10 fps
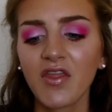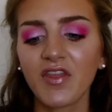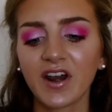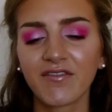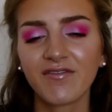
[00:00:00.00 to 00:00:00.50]

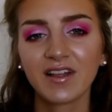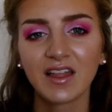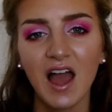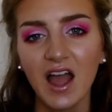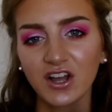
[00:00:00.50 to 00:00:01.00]
that I feel
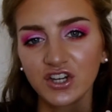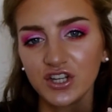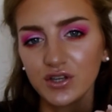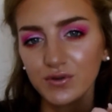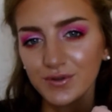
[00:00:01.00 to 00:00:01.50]
like I could
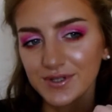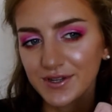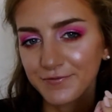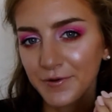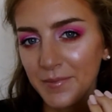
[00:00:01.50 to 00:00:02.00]
use
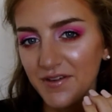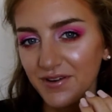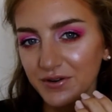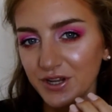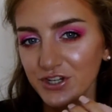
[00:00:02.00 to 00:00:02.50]
for my
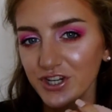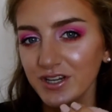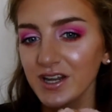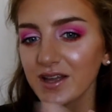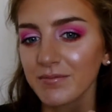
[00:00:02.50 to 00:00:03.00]

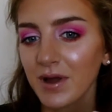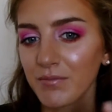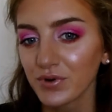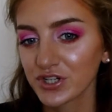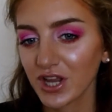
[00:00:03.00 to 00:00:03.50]
foundation in my
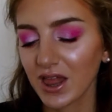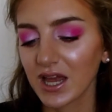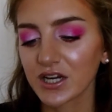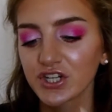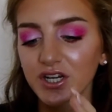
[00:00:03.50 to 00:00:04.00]
brush
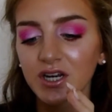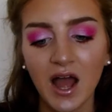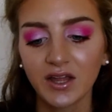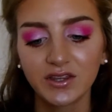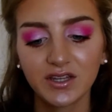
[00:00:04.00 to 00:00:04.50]
collection,
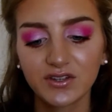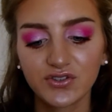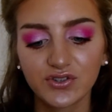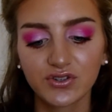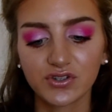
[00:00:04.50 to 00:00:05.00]
and this
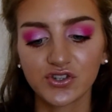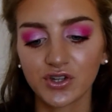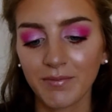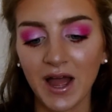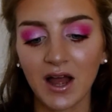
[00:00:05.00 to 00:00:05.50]

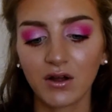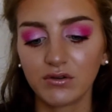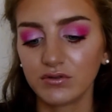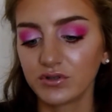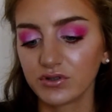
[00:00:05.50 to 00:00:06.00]

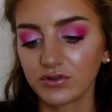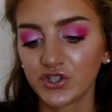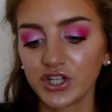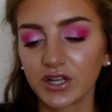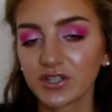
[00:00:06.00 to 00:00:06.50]
somehow
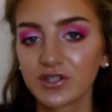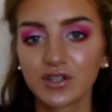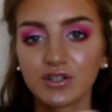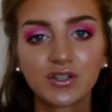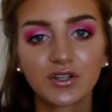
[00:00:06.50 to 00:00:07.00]

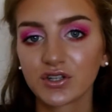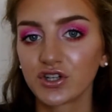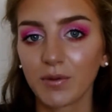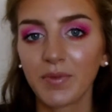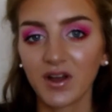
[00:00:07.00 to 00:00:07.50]
just does the
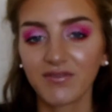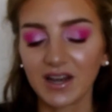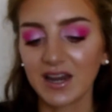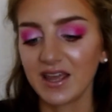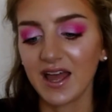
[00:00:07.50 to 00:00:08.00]
job
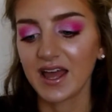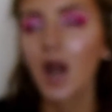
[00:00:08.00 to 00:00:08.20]
perfectly.